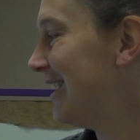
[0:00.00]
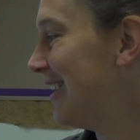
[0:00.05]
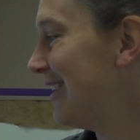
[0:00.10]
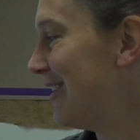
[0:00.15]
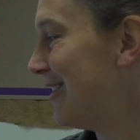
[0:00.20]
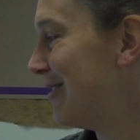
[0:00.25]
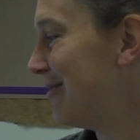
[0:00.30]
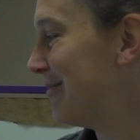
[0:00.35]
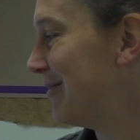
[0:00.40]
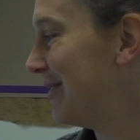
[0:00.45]

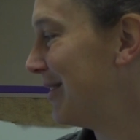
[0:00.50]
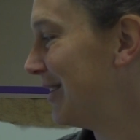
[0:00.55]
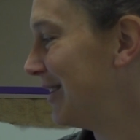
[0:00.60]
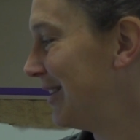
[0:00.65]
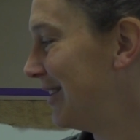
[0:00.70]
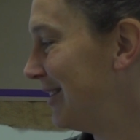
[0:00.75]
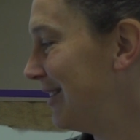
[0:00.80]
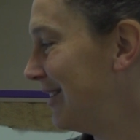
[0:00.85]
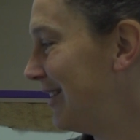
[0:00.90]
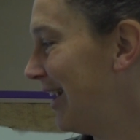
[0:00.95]

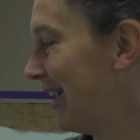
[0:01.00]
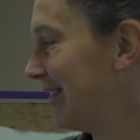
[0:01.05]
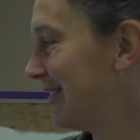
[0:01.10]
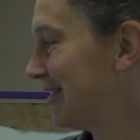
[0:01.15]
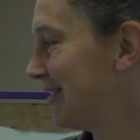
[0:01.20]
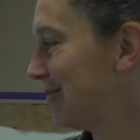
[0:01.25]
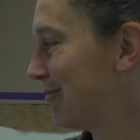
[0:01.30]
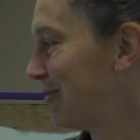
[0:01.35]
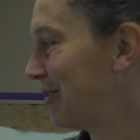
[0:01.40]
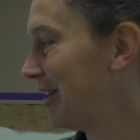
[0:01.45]
And
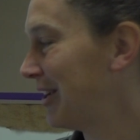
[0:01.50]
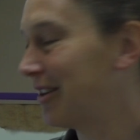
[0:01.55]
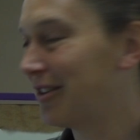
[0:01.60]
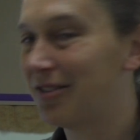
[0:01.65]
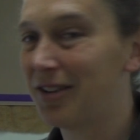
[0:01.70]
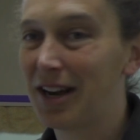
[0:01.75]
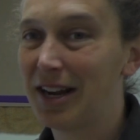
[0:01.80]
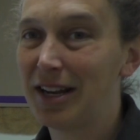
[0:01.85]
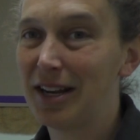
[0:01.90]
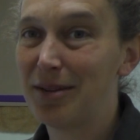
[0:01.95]
that's
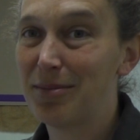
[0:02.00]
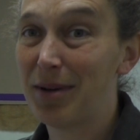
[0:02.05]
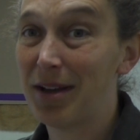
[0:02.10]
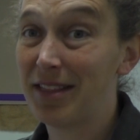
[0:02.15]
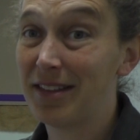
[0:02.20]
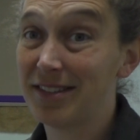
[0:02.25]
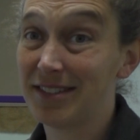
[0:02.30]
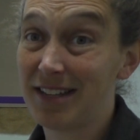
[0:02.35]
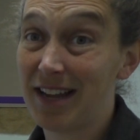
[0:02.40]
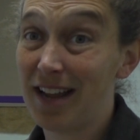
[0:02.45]
reiterated by
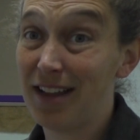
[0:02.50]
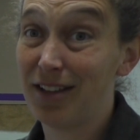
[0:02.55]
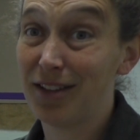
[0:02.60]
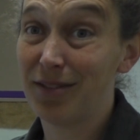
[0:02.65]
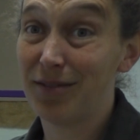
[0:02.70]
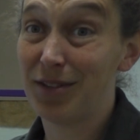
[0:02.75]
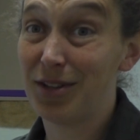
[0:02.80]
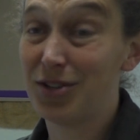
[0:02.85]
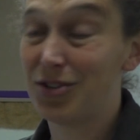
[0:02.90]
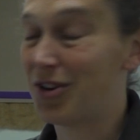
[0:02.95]
the style
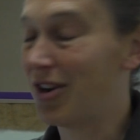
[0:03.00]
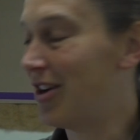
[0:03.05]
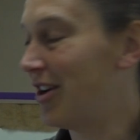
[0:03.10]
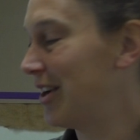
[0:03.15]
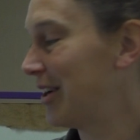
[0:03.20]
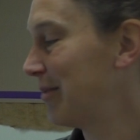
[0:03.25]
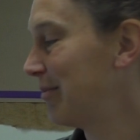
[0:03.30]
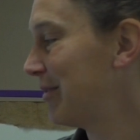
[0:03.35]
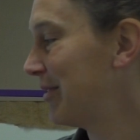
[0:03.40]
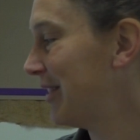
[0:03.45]
of the drawing.